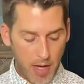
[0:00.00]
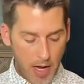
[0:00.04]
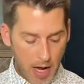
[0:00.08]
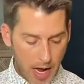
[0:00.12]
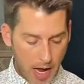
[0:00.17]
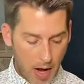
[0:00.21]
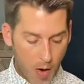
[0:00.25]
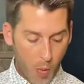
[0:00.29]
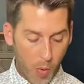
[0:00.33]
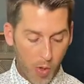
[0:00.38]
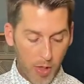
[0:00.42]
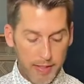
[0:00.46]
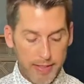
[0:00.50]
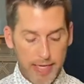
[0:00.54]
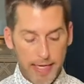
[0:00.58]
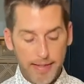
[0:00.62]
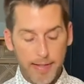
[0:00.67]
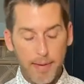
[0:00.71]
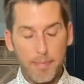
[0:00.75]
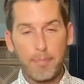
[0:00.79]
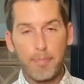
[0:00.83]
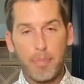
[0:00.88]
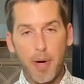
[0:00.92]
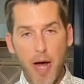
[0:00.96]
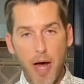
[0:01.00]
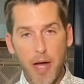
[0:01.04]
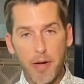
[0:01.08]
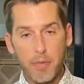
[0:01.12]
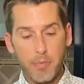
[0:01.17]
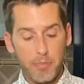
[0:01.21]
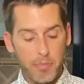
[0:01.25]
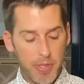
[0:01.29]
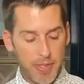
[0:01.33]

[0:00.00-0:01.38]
Uh, we're gonna take the bottom